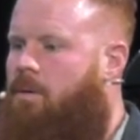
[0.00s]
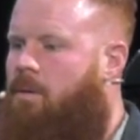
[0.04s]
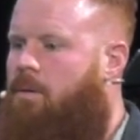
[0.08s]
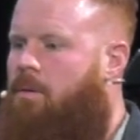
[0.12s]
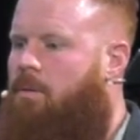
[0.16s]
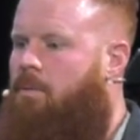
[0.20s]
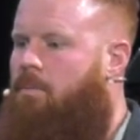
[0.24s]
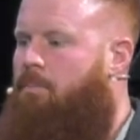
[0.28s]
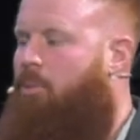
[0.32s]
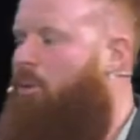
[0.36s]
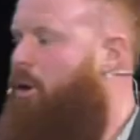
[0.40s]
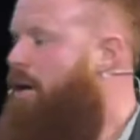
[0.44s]

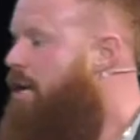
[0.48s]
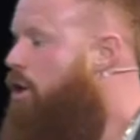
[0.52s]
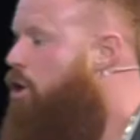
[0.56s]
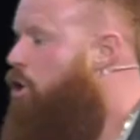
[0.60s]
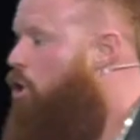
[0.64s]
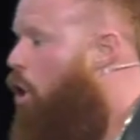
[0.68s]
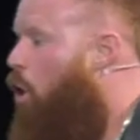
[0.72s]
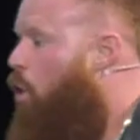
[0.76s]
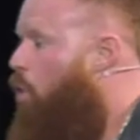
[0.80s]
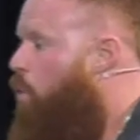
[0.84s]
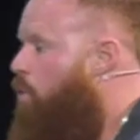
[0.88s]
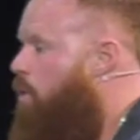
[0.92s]
Bring
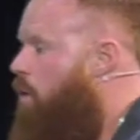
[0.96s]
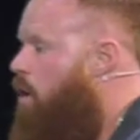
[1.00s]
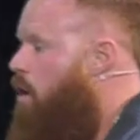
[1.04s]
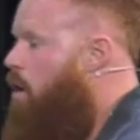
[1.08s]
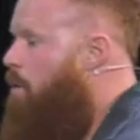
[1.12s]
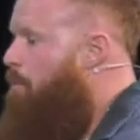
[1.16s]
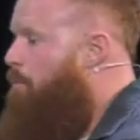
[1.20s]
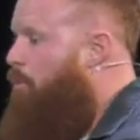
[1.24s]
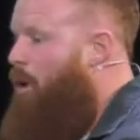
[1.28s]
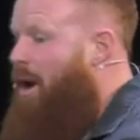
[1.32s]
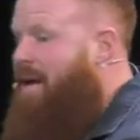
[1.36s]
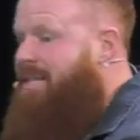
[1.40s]
your own
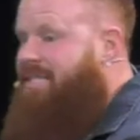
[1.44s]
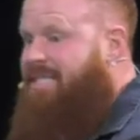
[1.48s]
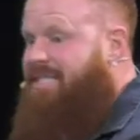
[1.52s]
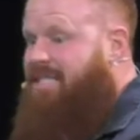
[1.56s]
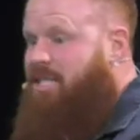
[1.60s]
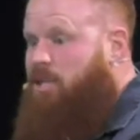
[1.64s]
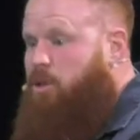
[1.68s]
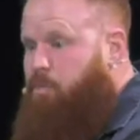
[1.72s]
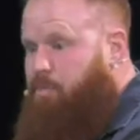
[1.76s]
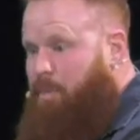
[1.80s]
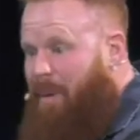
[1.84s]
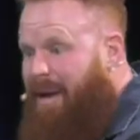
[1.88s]
presence.
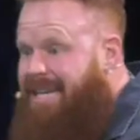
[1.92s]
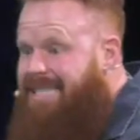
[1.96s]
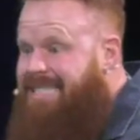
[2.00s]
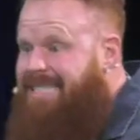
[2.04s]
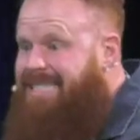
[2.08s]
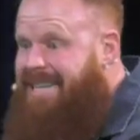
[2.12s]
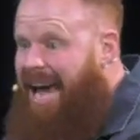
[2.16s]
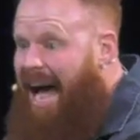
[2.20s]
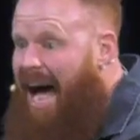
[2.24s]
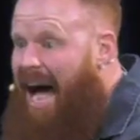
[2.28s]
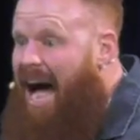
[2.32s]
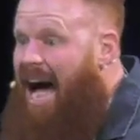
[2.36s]
Spend
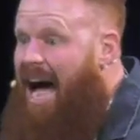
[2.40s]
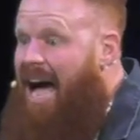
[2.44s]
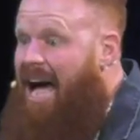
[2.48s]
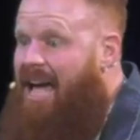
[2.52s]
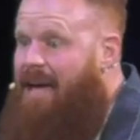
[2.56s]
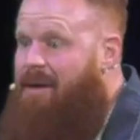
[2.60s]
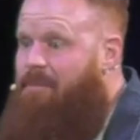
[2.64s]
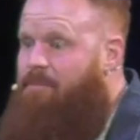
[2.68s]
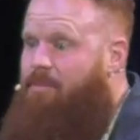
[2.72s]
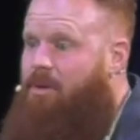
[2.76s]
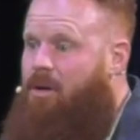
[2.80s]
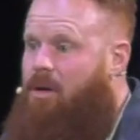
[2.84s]

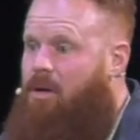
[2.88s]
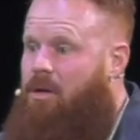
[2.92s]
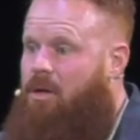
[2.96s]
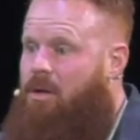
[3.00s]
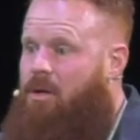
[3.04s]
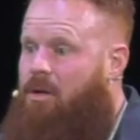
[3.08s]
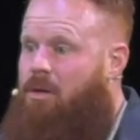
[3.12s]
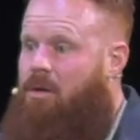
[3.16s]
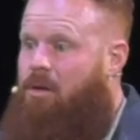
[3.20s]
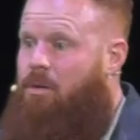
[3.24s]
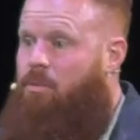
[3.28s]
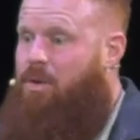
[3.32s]
time
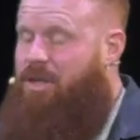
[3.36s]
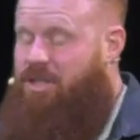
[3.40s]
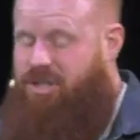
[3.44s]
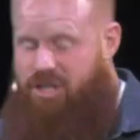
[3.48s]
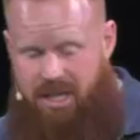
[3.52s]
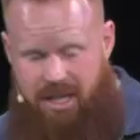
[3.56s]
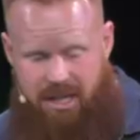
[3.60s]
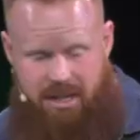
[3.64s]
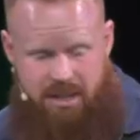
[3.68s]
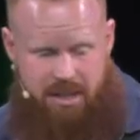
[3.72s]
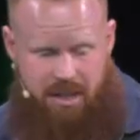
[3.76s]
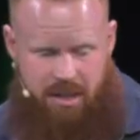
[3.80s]
with
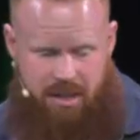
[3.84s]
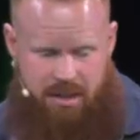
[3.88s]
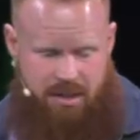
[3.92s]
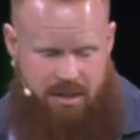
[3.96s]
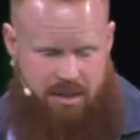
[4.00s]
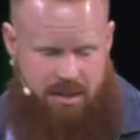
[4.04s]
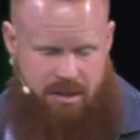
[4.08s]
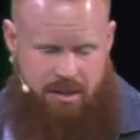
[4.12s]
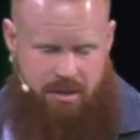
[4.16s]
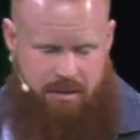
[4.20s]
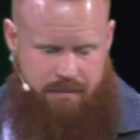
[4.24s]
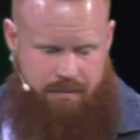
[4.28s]

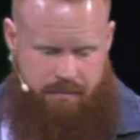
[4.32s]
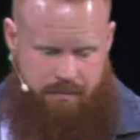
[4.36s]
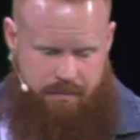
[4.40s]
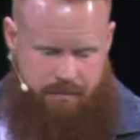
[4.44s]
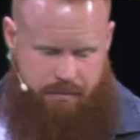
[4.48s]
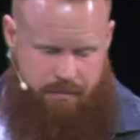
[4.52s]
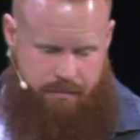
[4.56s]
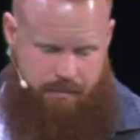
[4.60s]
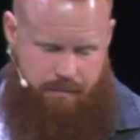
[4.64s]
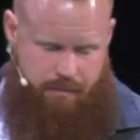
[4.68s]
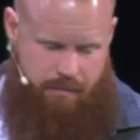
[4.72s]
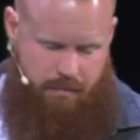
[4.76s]
Jesus.
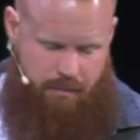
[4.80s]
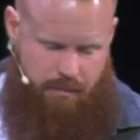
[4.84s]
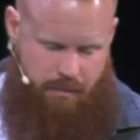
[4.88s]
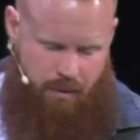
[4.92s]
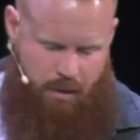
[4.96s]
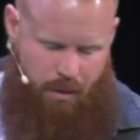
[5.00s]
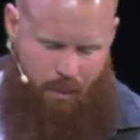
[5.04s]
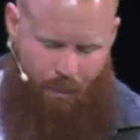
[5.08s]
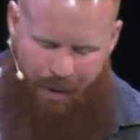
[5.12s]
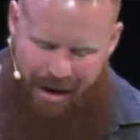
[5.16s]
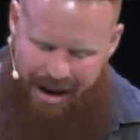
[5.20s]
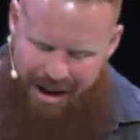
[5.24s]

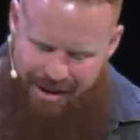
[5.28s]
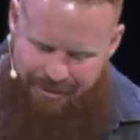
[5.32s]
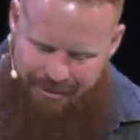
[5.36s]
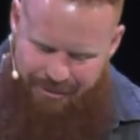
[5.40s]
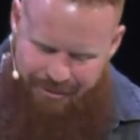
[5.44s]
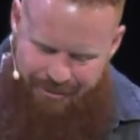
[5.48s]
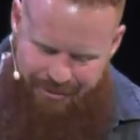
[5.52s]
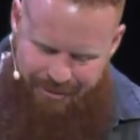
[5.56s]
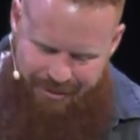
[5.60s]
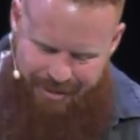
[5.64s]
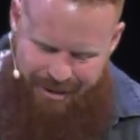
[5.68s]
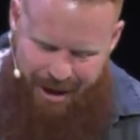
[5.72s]
What I've
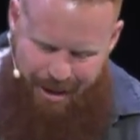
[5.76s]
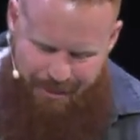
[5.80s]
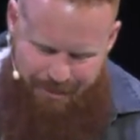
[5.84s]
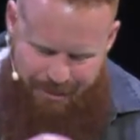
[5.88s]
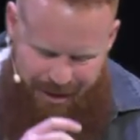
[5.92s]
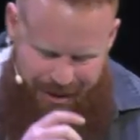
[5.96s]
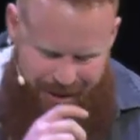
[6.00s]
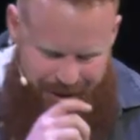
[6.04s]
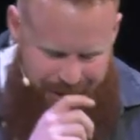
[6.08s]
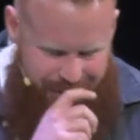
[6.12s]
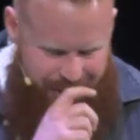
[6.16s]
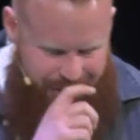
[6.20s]
come to
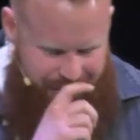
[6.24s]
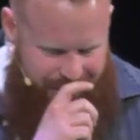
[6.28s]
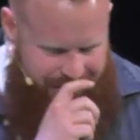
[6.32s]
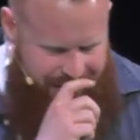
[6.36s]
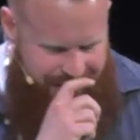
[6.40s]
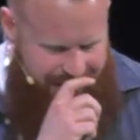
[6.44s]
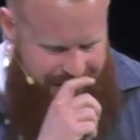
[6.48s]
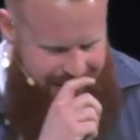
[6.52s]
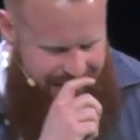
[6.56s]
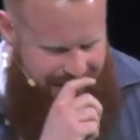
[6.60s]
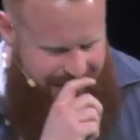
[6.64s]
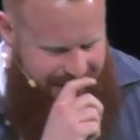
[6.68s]
learn
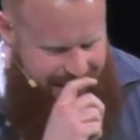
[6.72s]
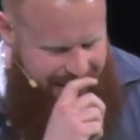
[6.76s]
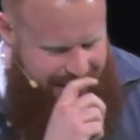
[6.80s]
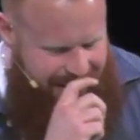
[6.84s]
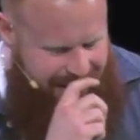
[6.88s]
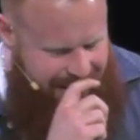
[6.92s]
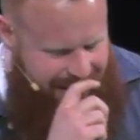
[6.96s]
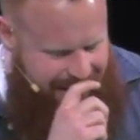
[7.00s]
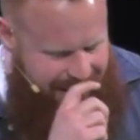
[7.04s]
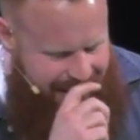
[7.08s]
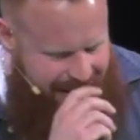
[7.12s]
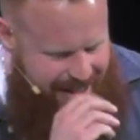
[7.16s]

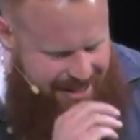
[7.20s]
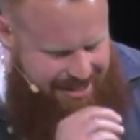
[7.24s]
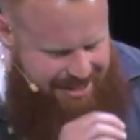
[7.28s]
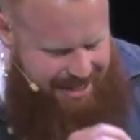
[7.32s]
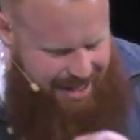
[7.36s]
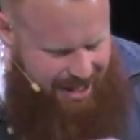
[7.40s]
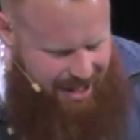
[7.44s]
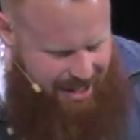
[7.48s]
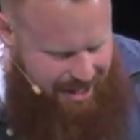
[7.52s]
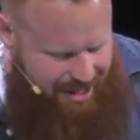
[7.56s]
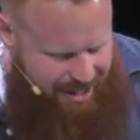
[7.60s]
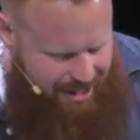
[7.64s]
is
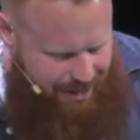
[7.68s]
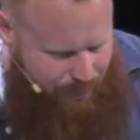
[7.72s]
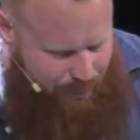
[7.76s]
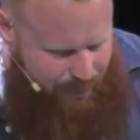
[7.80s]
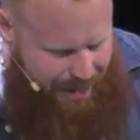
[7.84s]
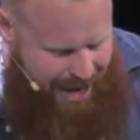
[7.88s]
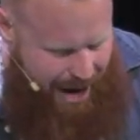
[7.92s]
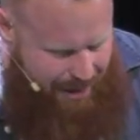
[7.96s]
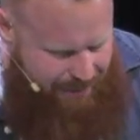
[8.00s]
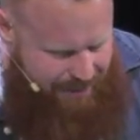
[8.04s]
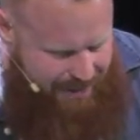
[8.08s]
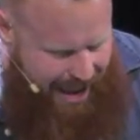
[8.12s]
that we
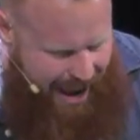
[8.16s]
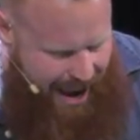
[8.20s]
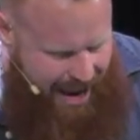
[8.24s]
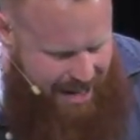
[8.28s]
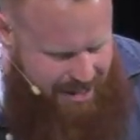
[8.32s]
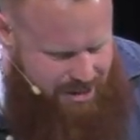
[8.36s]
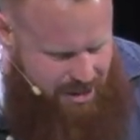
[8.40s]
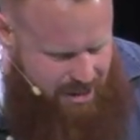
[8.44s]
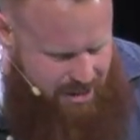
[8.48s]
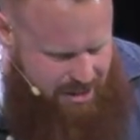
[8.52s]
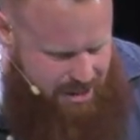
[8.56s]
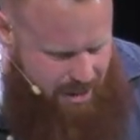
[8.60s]
have to
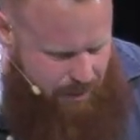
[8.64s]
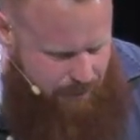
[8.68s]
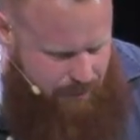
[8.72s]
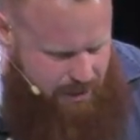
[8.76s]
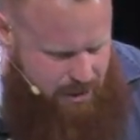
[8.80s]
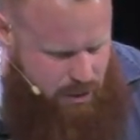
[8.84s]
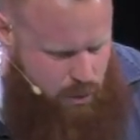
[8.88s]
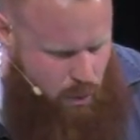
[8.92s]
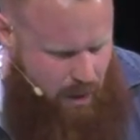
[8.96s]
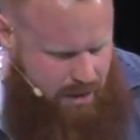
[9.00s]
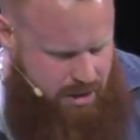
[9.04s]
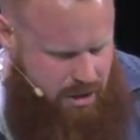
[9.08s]
ask ourselves
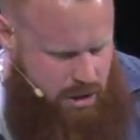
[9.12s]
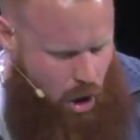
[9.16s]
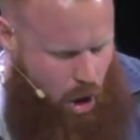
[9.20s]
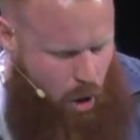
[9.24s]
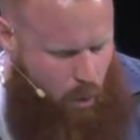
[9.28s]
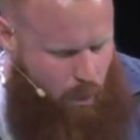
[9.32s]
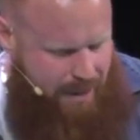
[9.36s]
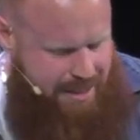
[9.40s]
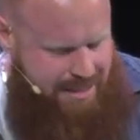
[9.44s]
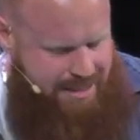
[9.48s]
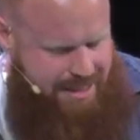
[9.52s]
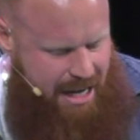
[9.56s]
this question Are
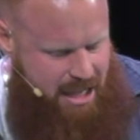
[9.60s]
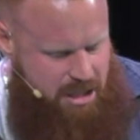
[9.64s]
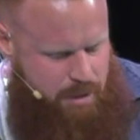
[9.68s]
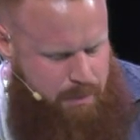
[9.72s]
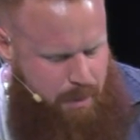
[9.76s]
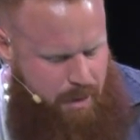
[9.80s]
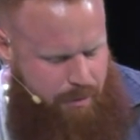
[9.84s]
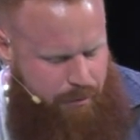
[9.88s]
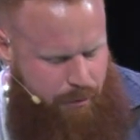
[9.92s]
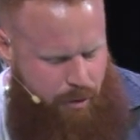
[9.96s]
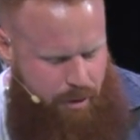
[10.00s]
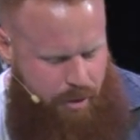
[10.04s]
we
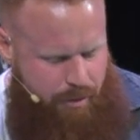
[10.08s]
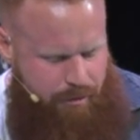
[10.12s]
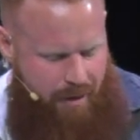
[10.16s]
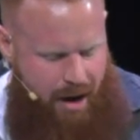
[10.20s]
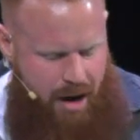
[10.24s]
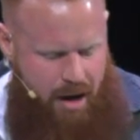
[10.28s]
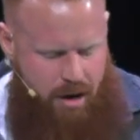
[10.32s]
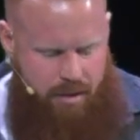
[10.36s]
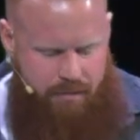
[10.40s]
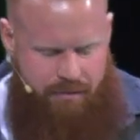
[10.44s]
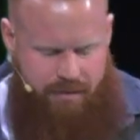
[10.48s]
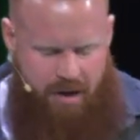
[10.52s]
desperate for the
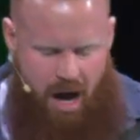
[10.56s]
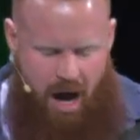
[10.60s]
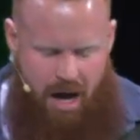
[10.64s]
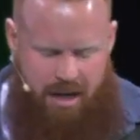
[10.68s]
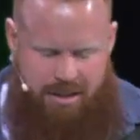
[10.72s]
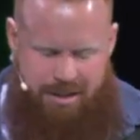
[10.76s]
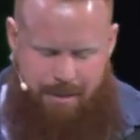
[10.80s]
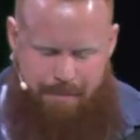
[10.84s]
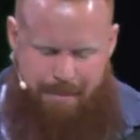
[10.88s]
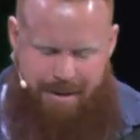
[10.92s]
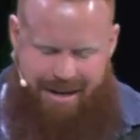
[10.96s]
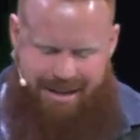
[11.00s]
fire of God
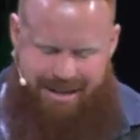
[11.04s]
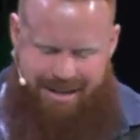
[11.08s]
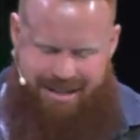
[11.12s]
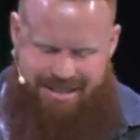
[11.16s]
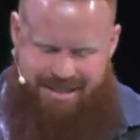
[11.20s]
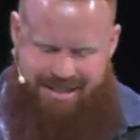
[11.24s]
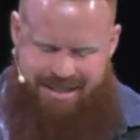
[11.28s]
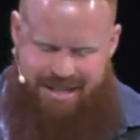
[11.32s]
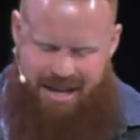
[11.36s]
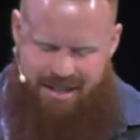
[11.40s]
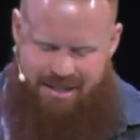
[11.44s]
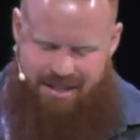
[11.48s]
to be a
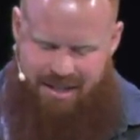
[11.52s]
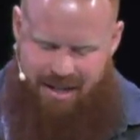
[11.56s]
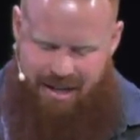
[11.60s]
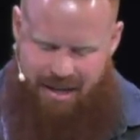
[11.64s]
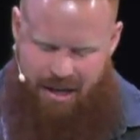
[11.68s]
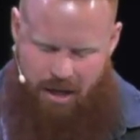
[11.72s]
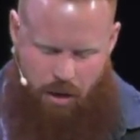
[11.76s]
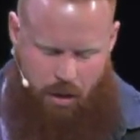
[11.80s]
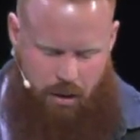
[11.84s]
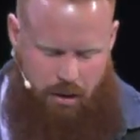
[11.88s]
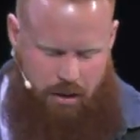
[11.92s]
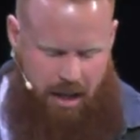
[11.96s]
necessity
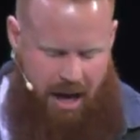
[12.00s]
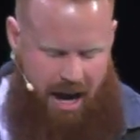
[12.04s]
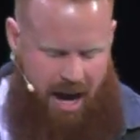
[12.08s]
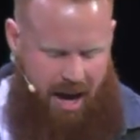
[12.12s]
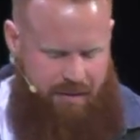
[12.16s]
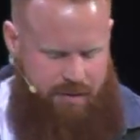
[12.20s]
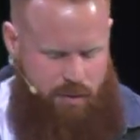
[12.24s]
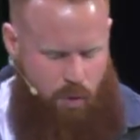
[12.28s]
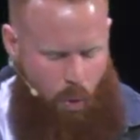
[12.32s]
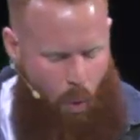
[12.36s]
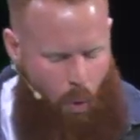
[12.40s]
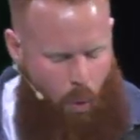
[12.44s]
in our
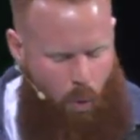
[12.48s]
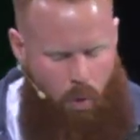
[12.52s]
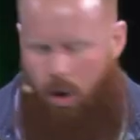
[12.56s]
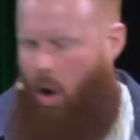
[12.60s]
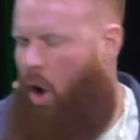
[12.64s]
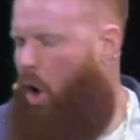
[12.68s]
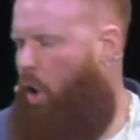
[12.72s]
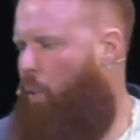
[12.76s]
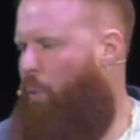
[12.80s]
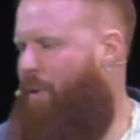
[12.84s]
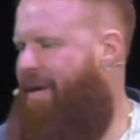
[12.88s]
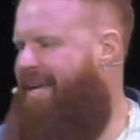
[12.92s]
lives, or
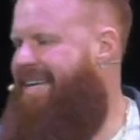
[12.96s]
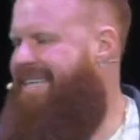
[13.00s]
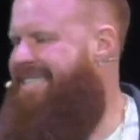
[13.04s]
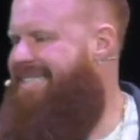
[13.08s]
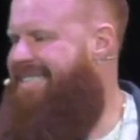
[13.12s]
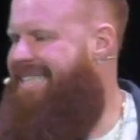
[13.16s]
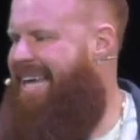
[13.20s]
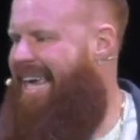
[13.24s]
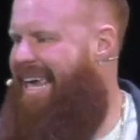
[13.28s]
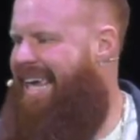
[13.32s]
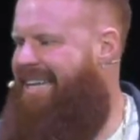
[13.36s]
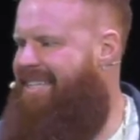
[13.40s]
are we
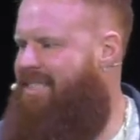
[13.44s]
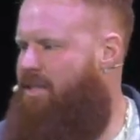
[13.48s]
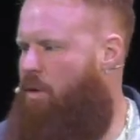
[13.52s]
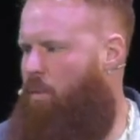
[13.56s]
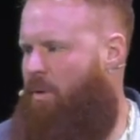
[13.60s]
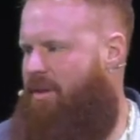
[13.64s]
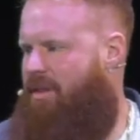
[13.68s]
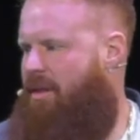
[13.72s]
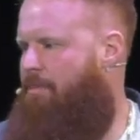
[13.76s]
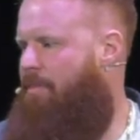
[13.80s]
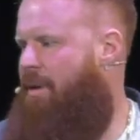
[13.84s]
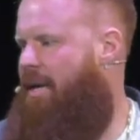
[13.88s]
content
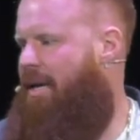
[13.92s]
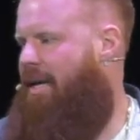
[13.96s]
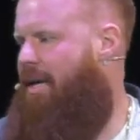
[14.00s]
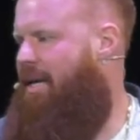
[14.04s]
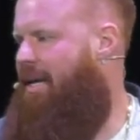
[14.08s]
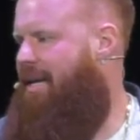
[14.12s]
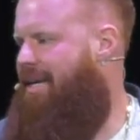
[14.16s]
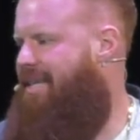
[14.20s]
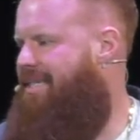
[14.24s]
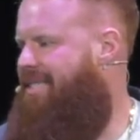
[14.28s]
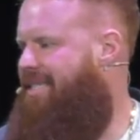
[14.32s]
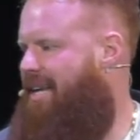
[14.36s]
with it being an
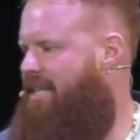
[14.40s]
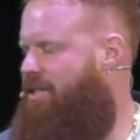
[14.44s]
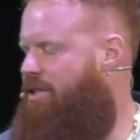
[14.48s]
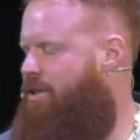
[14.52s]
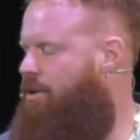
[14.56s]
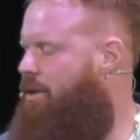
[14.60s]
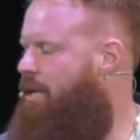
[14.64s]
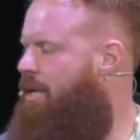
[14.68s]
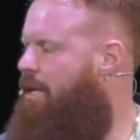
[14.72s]
accessory?